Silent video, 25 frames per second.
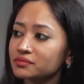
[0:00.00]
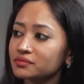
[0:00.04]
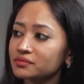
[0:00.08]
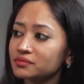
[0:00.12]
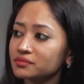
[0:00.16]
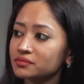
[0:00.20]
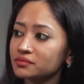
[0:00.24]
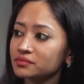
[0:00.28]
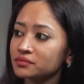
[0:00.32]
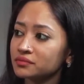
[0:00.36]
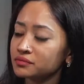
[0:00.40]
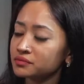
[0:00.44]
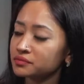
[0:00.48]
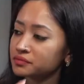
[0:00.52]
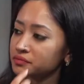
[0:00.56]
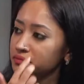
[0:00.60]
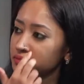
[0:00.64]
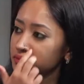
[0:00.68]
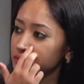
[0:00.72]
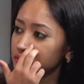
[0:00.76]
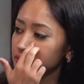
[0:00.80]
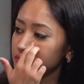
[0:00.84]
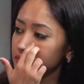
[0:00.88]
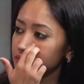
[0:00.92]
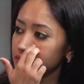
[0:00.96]

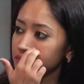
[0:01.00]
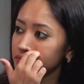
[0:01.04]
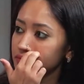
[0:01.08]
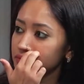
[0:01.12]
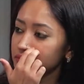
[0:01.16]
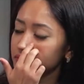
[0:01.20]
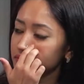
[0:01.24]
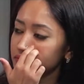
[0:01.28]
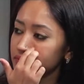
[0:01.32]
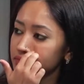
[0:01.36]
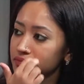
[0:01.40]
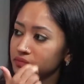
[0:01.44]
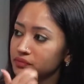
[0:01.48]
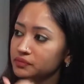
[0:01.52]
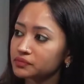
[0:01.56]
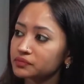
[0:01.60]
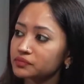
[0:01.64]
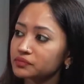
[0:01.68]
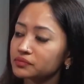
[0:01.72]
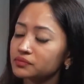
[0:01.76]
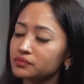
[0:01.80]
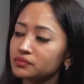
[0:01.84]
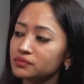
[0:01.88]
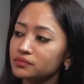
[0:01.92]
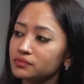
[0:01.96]

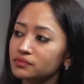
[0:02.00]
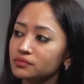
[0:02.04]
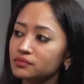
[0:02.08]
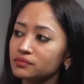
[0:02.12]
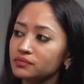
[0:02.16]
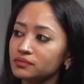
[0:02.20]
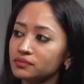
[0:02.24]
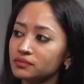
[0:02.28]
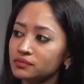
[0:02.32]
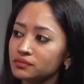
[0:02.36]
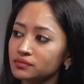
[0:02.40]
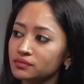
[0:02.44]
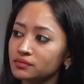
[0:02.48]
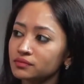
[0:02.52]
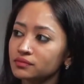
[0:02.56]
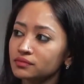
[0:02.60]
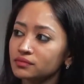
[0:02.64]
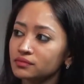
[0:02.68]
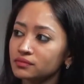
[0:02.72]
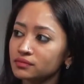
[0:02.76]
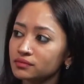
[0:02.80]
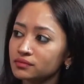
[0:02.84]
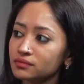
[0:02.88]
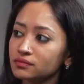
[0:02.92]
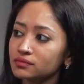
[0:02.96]

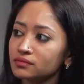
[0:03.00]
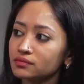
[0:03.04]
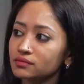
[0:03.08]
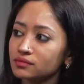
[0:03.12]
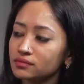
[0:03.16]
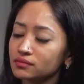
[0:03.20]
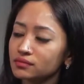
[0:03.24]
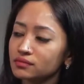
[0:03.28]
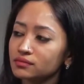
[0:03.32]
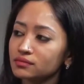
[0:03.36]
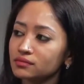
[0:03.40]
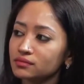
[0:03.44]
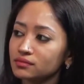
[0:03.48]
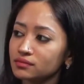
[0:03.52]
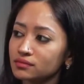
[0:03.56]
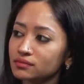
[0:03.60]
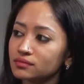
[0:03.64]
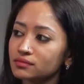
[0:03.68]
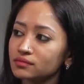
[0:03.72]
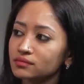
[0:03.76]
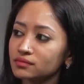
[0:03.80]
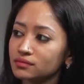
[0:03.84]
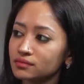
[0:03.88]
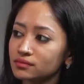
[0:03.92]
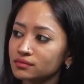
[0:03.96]

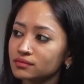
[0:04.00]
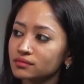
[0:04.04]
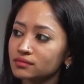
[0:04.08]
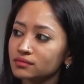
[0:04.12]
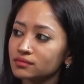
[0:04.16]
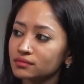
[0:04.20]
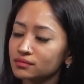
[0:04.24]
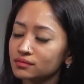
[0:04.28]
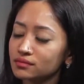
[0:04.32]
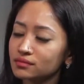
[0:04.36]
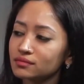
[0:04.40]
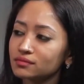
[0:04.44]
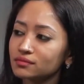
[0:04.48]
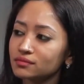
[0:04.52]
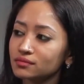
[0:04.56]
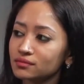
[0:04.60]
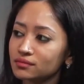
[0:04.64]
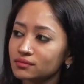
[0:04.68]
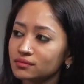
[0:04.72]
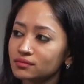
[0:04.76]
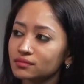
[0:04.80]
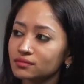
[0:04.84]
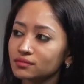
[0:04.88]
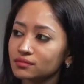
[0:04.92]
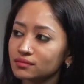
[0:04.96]

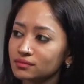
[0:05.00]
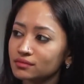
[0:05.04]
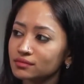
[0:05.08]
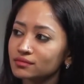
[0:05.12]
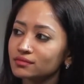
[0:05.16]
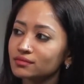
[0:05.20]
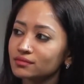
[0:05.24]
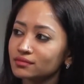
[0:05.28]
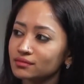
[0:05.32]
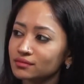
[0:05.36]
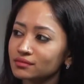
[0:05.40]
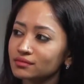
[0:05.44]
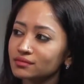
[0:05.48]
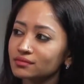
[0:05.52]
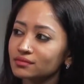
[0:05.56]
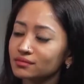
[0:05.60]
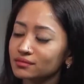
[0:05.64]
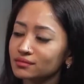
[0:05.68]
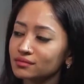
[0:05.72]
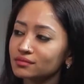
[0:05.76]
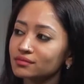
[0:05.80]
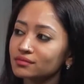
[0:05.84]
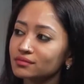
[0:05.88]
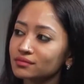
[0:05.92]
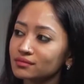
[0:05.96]

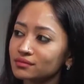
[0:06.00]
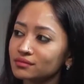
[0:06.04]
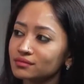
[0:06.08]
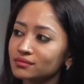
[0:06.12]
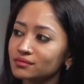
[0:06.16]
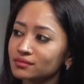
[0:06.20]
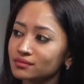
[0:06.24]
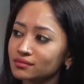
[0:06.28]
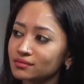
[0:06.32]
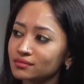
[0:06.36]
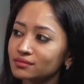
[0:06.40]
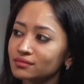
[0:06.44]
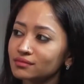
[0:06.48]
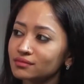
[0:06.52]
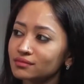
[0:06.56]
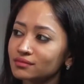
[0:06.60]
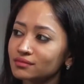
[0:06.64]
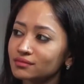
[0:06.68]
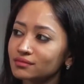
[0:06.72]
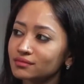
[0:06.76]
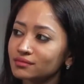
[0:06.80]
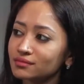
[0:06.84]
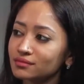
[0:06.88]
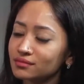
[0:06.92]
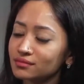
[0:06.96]

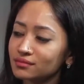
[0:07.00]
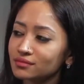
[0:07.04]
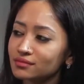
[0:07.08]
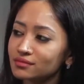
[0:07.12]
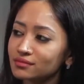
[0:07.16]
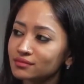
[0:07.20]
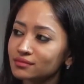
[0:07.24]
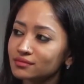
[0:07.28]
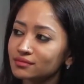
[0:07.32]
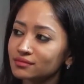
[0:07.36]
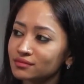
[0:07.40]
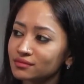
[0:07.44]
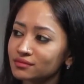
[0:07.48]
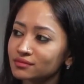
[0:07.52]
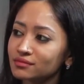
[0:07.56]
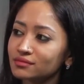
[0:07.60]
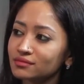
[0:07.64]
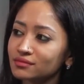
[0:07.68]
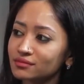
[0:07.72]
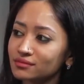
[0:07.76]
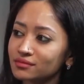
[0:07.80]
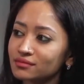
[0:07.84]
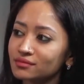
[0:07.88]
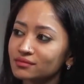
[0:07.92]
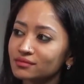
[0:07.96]
(not speaking)